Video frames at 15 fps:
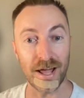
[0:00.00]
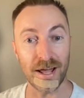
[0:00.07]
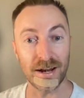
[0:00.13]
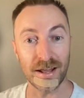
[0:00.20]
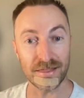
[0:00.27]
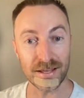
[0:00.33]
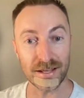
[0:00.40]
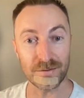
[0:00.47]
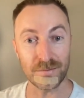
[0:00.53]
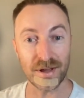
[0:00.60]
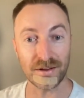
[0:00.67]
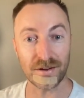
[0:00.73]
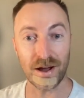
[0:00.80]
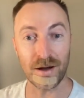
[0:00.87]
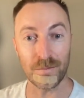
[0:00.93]
And I think
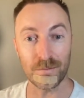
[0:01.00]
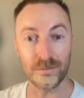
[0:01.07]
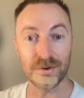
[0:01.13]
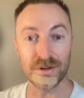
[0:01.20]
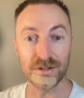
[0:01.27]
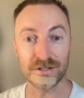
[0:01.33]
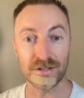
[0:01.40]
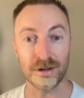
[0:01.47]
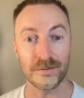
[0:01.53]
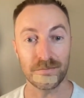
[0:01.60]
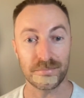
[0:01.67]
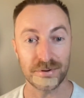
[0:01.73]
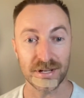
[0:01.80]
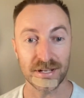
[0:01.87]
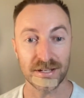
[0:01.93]
we come with
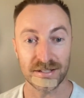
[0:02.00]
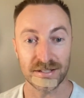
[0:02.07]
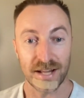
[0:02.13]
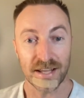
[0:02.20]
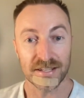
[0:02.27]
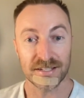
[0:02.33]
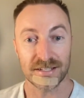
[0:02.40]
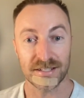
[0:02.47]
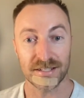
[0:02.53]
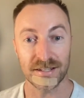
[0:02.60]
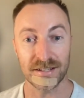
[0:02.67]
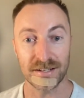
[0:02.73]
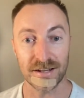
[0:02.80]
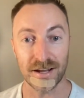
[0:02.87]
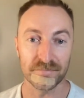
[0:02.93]
some
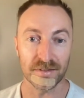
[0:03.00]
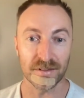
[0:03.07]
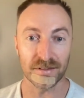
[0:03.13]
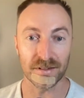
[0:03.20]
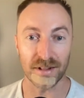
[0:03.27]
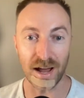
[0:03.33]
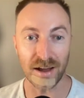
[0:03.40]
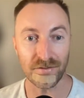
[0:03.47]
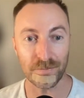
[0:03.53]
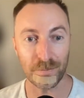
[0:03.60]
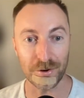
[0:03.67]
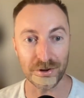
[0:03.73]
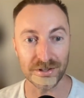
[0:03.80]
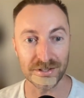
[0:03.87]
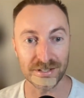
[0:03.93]
predestined life
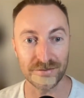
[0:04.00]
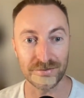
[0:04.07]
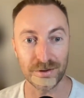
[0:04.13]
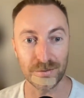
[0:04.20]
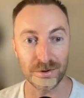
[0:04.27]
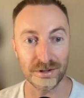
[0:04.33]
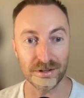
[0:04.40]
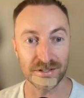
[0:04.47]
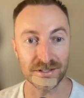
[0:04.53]
points, if you will.